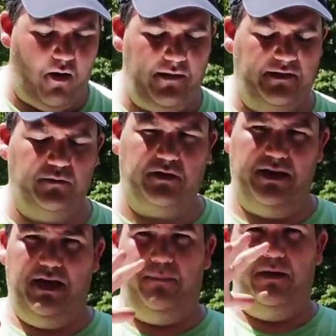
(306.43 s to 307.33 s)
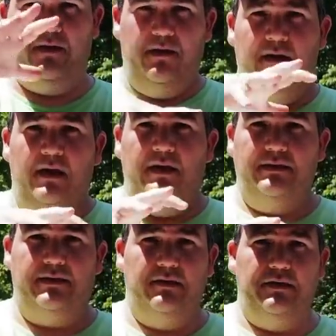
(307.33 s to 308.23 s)
That's what's going to keep it
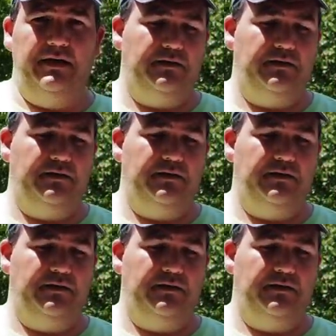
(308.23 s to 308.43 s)
sealed in.